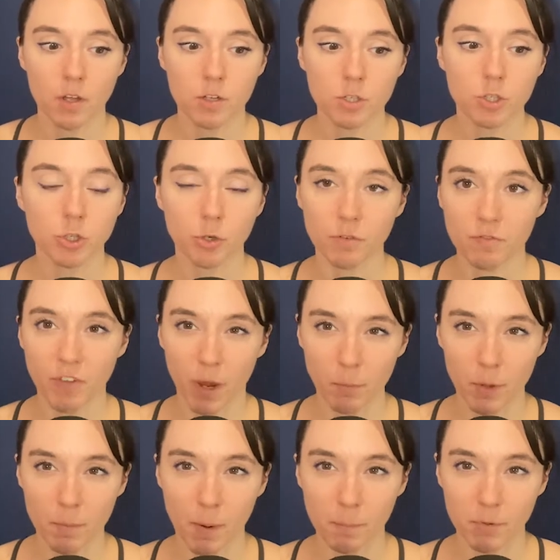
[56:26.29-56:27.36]
certain
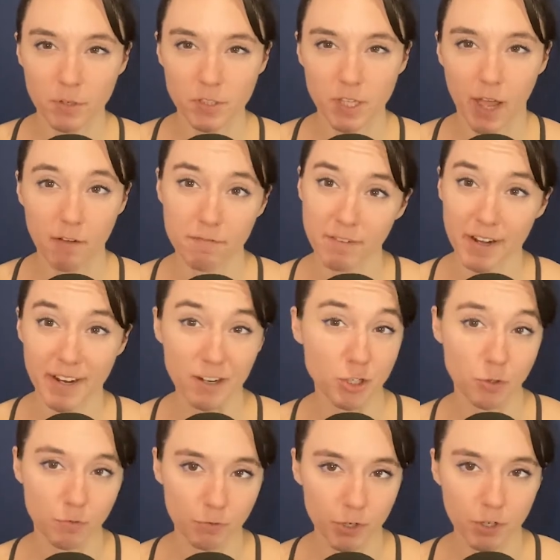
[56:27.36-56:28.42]
family members have
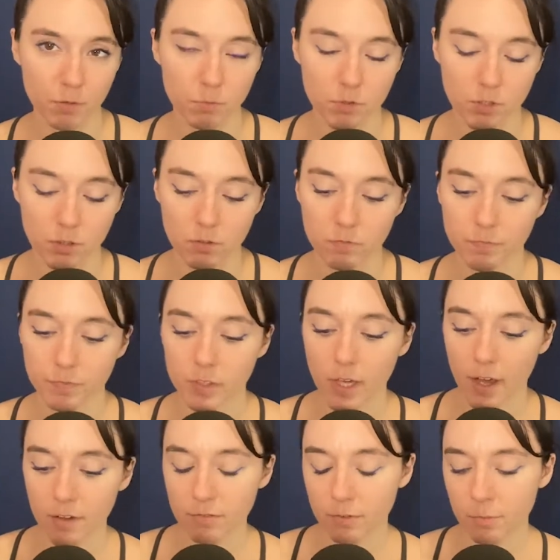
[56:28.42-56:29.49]
financial freedom. So
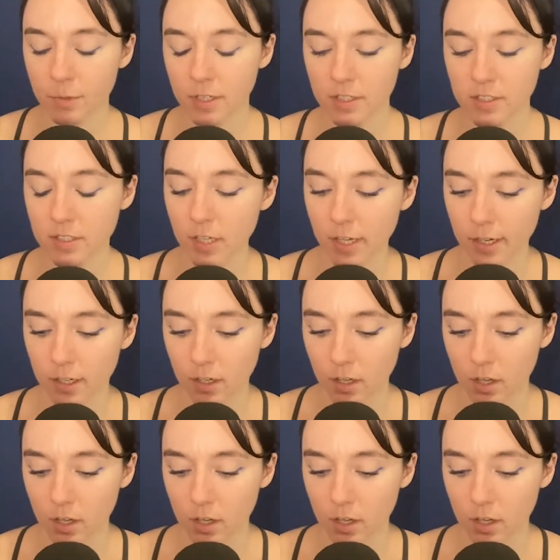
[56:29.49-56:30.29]
yeah, for me, it's like,